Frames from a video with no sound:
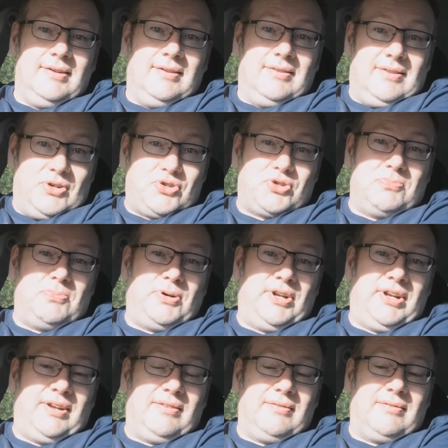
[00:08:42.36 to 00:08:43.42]
There's
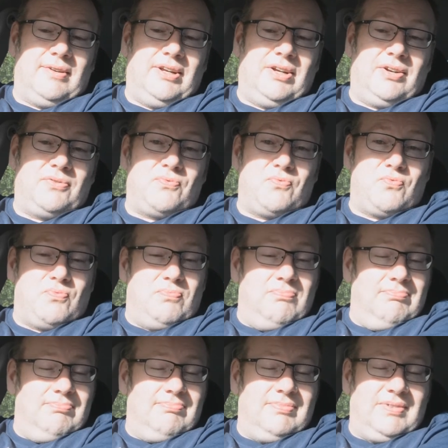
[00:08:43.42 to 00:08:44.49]
somebody, you
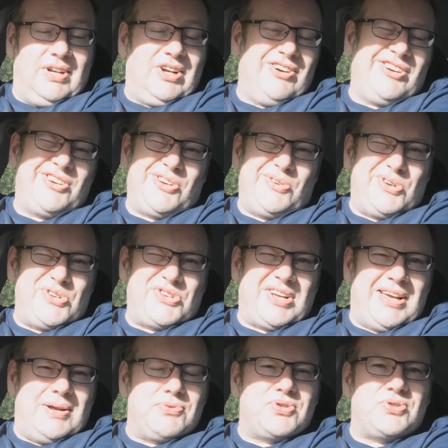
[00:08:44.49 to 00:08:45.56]
can't do
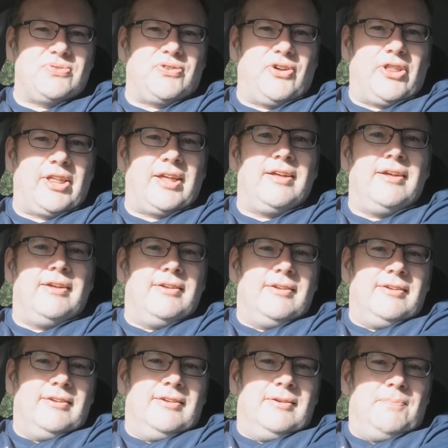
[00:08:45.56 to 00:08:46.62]
discounts, stuff like that,
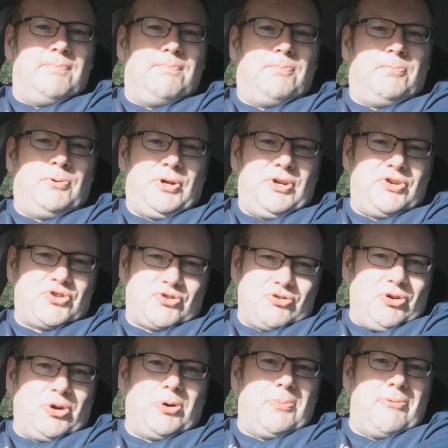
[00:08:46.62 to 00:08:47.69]
but you
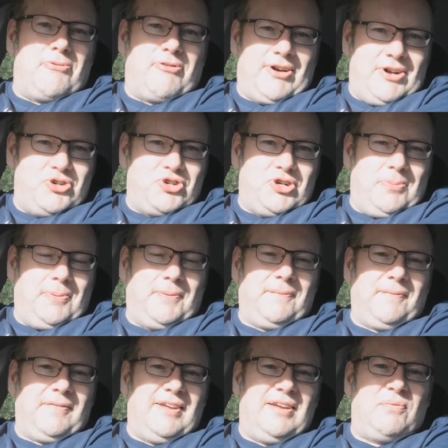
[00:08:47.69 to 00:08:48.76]
strike up a friendship
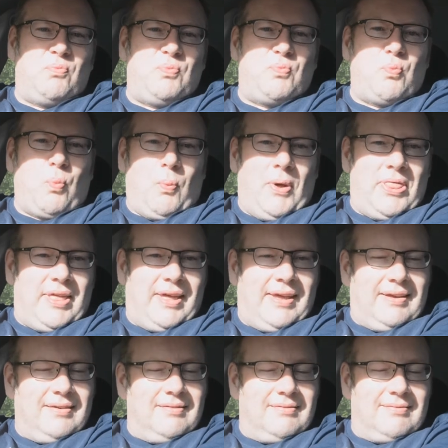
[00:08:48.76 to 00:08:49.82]
when
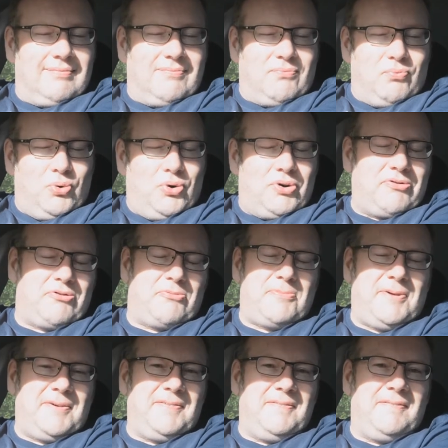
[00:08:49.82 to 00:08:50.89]
they order from
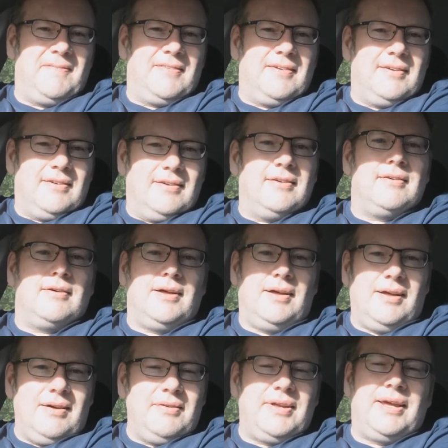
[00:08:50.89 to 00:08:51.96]
you.
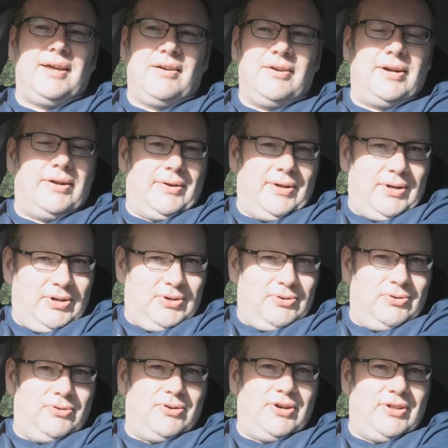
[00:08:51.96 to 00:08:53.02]
Oh yeah, I know you,
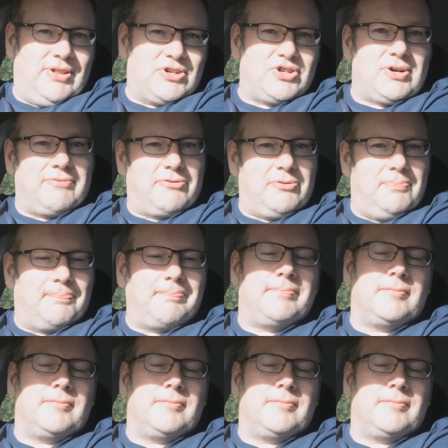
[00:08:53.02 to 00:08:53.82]
you're the chap from